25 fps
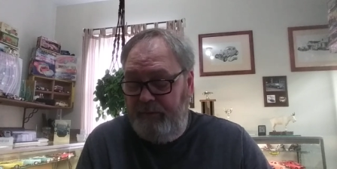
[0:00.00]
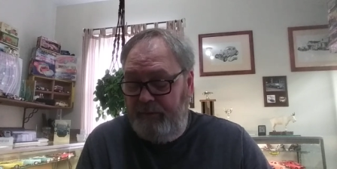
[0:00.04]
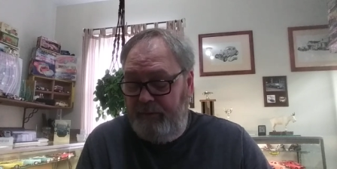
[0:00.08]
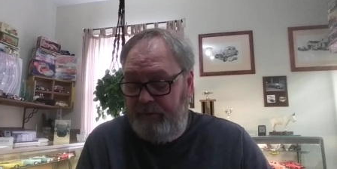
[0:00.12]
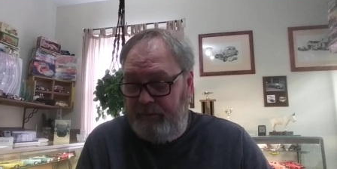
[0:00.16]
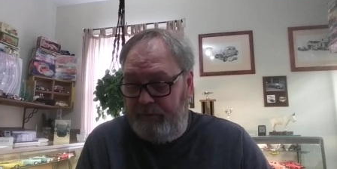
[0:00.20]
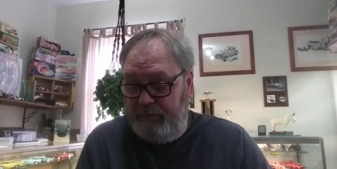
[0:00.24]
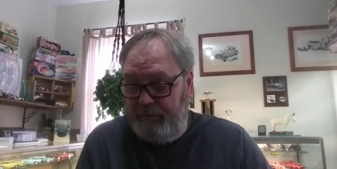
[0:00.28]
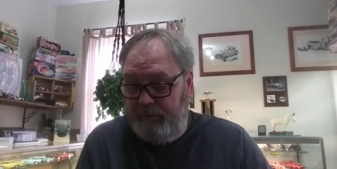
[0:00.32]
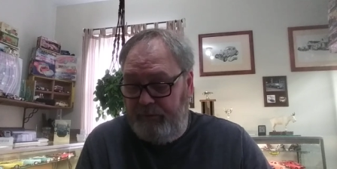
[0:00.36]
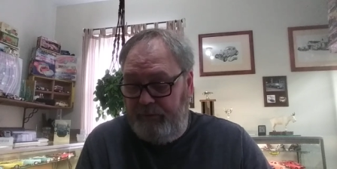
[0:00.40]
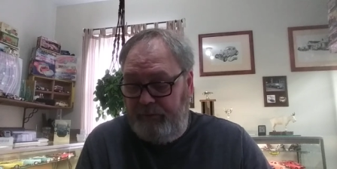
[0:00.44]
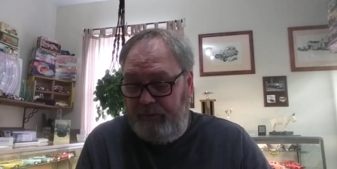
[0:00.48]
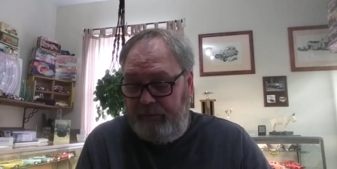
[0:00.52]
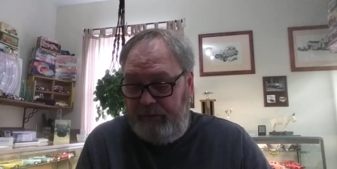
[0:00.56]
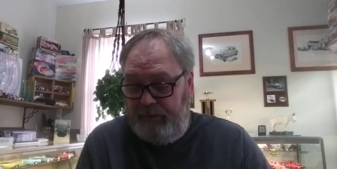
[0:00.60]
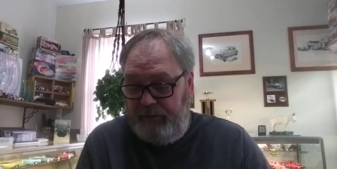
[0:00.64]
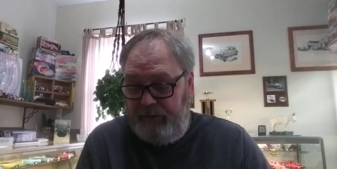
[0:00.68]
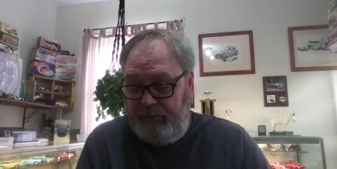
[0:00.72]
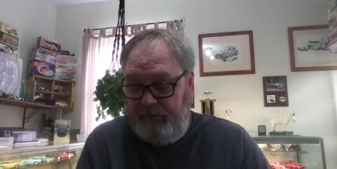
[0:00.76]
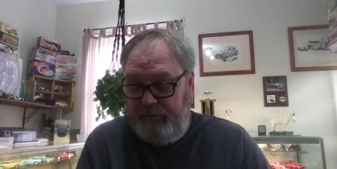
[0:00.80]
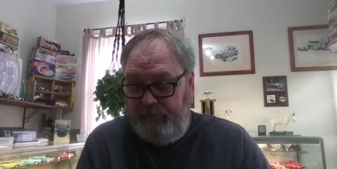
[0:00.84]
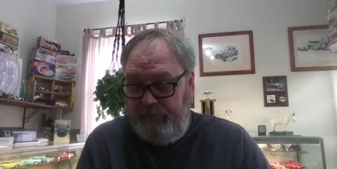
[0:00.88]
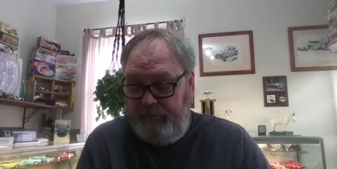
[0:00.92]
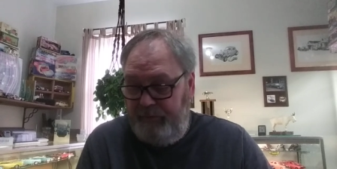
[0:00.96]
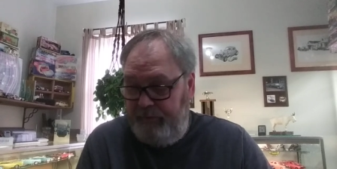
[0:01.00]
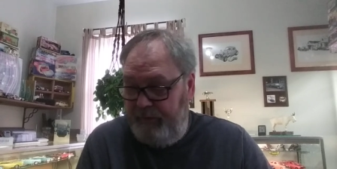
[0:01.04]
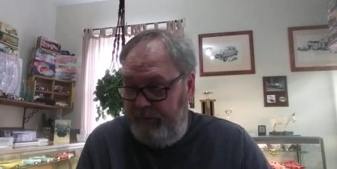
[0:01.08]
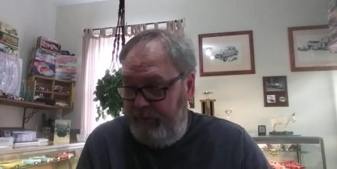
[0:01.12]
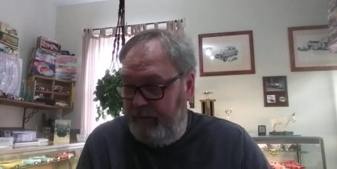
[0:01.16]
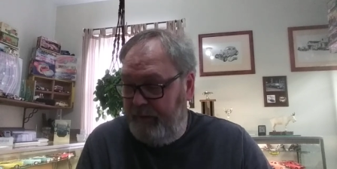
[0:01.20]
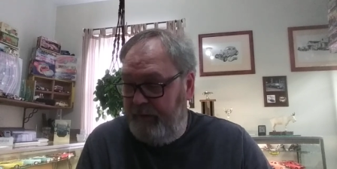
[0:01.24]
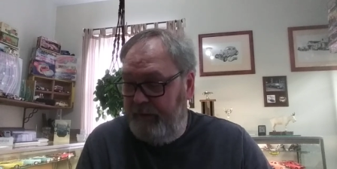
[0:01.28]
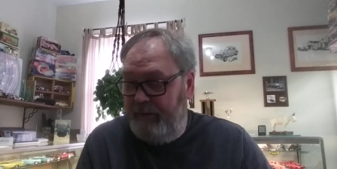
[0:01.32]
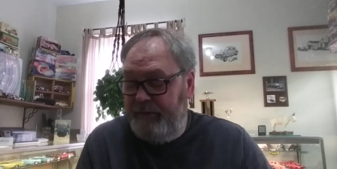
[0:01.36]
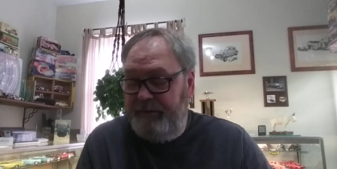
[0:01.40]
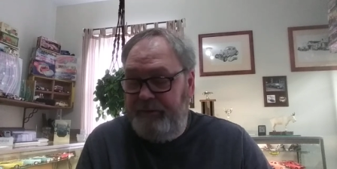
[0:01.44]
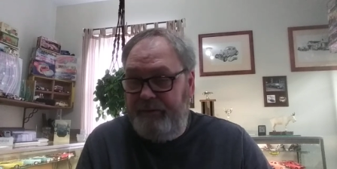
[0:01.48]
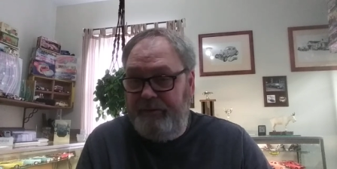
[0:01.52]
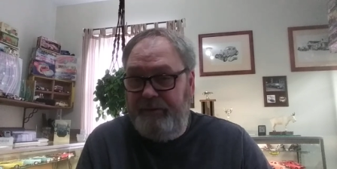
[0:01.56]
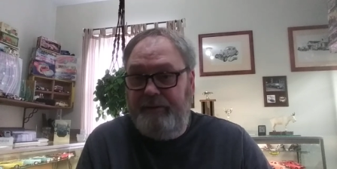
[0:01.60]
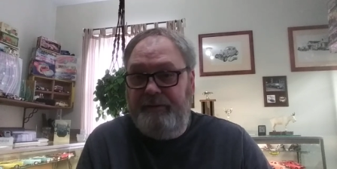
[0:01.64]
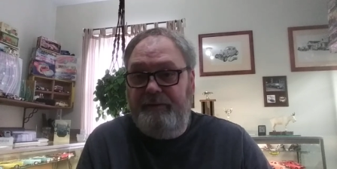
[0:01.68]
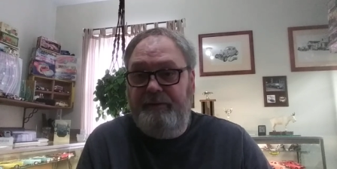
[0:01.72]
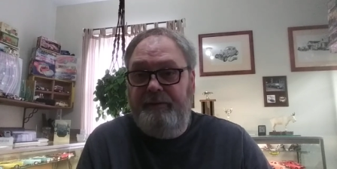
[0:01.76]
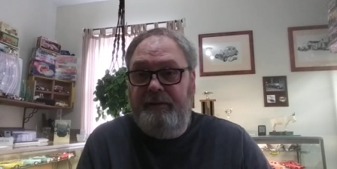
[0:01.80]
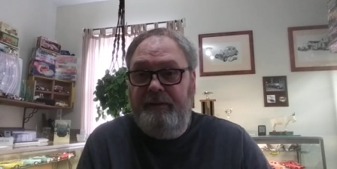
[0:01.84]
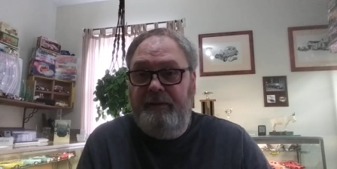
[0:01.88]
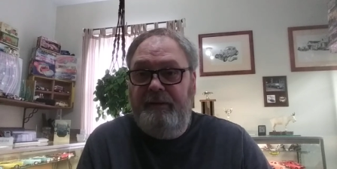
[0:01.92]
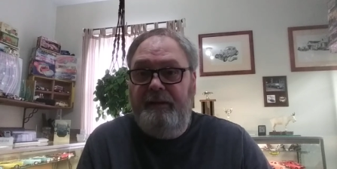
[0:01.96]
So uh, yeah, I
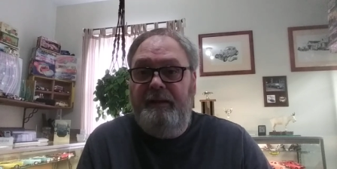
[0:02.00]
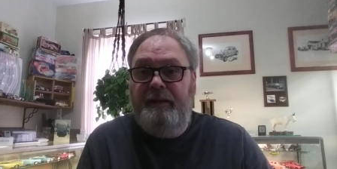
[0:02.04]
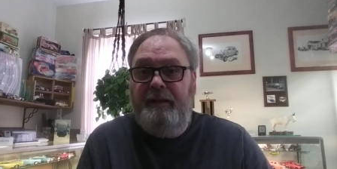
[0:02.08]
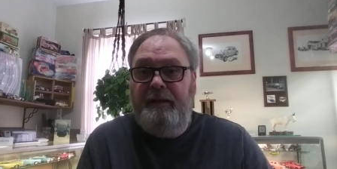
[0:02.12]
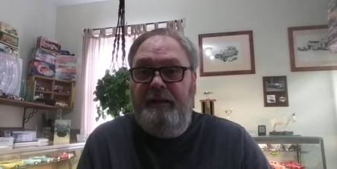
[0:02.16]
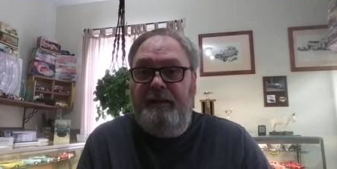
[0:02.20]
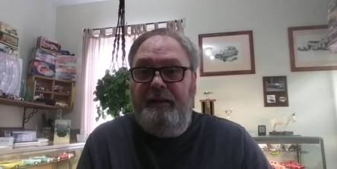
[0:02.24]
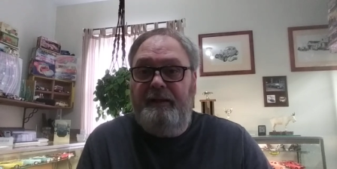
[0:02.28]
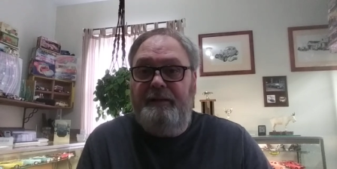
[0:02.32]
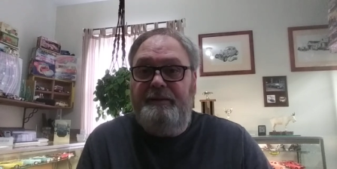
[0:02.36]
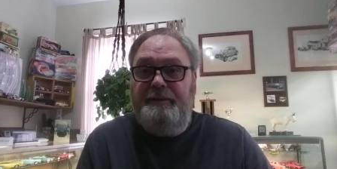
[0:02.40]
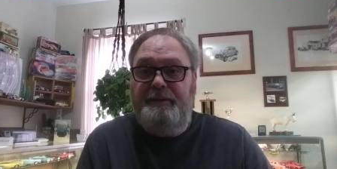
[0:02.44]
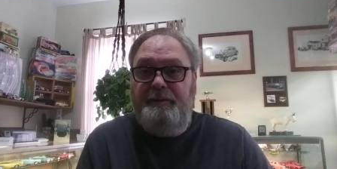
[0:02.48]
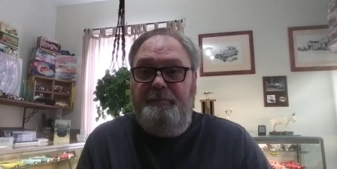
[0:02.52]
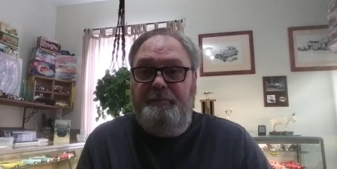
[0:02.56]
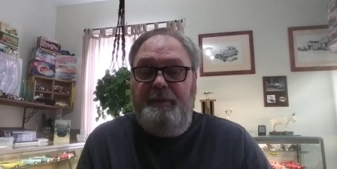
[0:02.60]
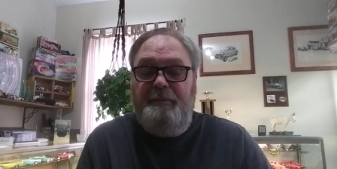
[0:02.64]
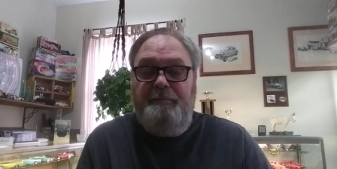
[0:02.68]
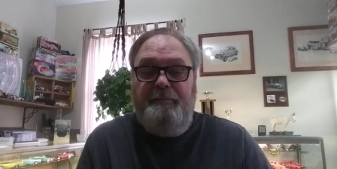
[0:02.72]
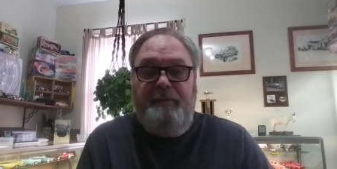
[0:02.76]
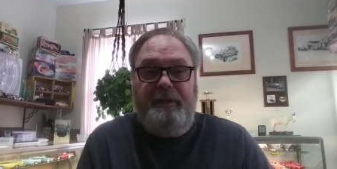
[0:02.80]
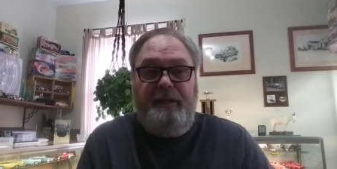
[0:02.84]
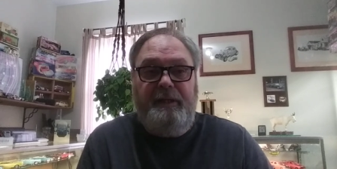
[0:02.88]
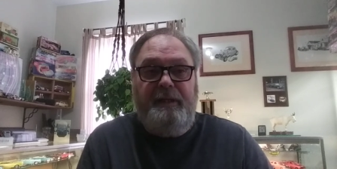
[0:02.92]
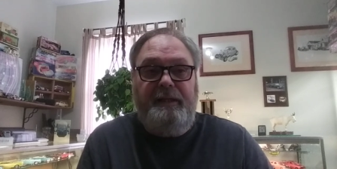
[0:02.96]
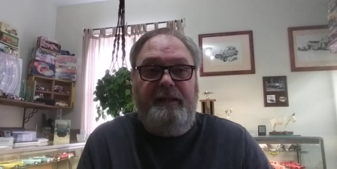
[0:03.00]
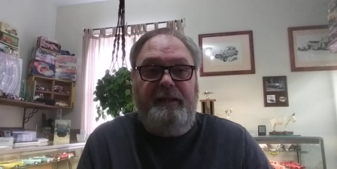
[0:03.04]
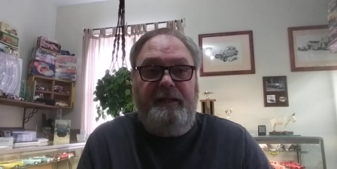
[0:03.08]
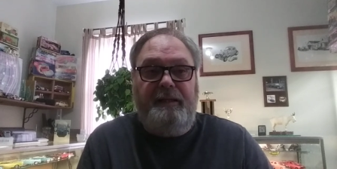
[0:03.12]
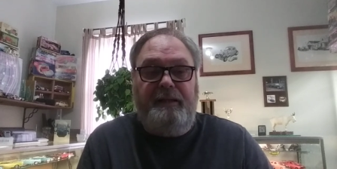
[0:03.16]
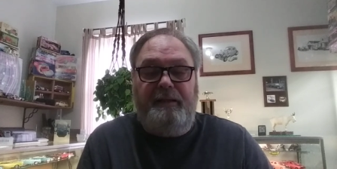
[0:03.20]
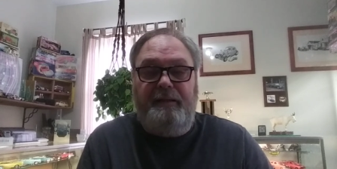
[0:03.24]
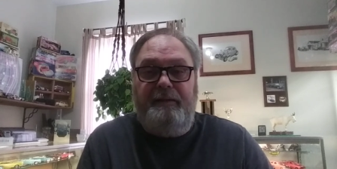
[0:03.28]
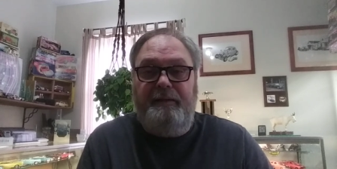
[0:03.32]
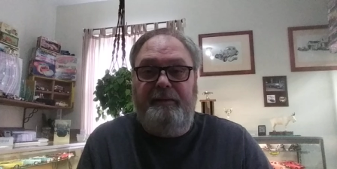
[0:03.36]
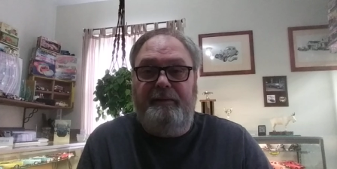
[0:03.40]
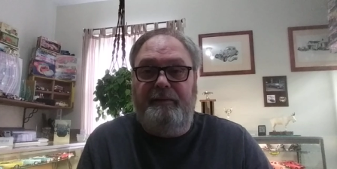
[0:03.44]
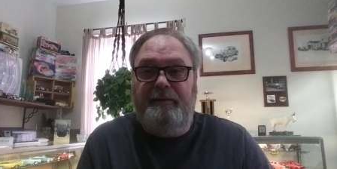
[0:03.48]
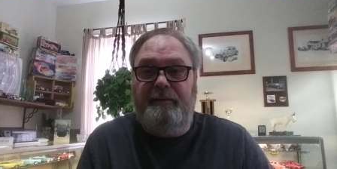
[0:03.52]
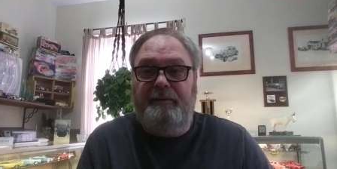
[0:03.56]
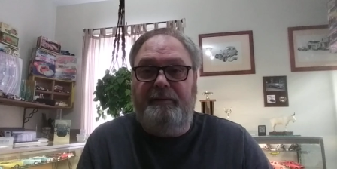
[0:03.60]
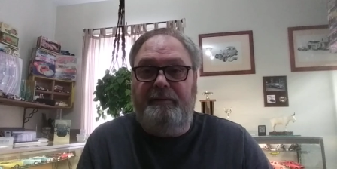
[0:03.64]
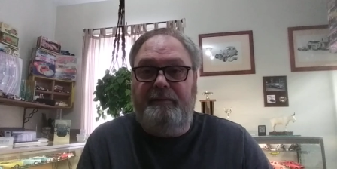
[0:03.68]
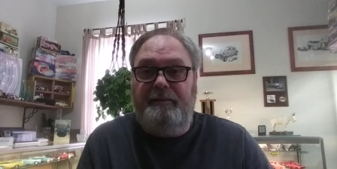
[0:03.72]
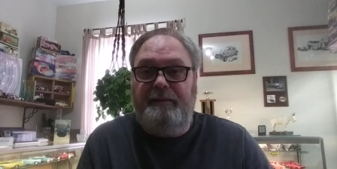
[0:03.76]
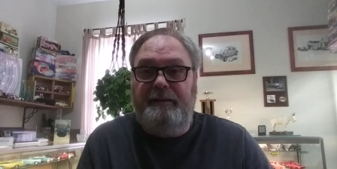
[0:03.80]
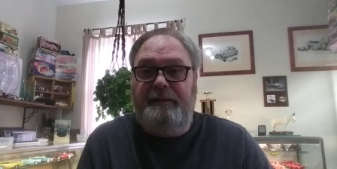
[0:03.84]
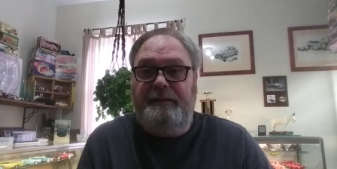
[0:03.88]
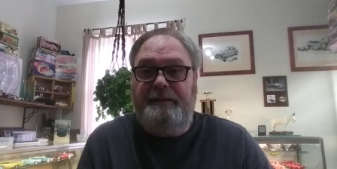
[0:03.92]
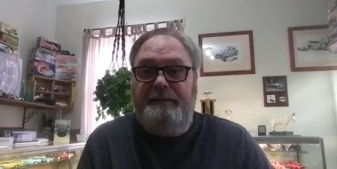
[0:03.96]
should I should be back at it here in
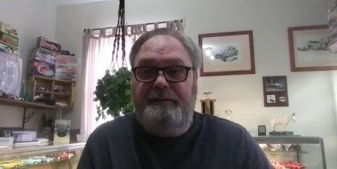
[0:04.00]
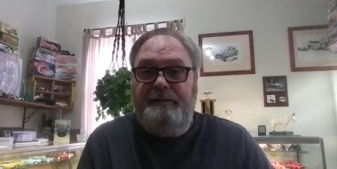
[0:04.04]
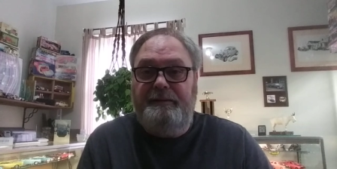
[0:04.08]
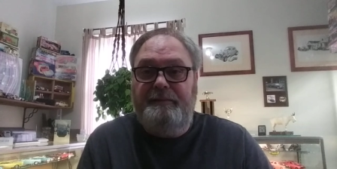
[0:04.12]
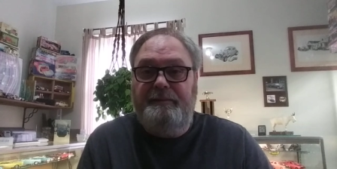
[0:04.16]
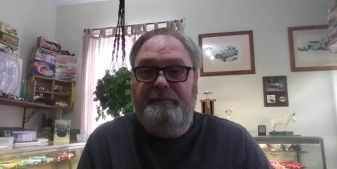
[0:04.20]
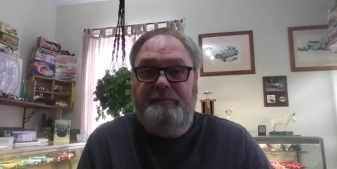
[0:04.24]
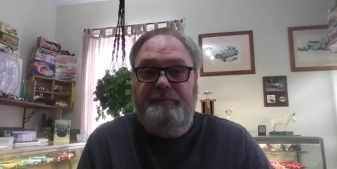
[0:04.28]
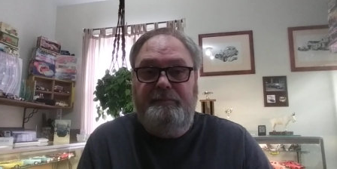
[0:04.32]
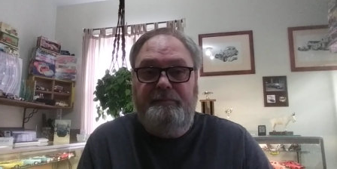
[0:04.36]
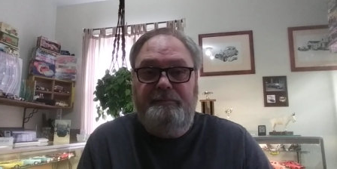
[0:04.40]
the next.